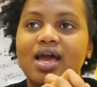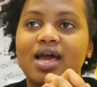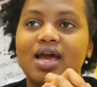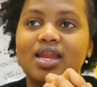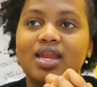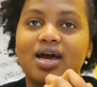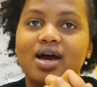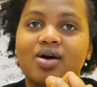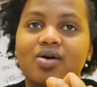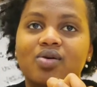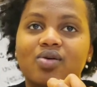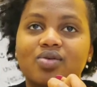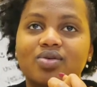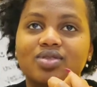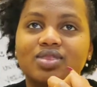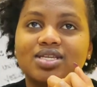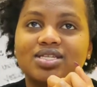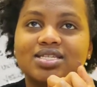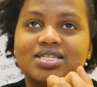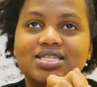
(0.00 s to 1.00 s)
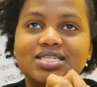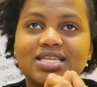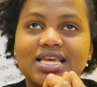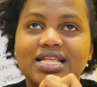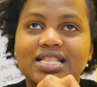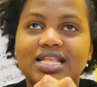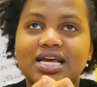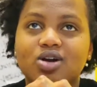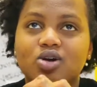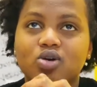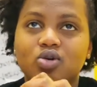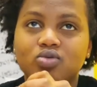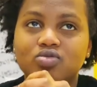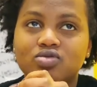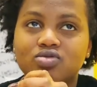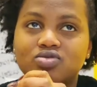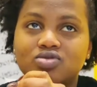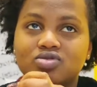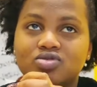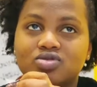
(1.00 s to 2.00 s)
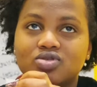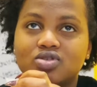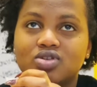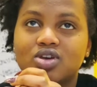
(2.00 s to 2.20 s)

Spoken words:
Now, there's a saying that goes,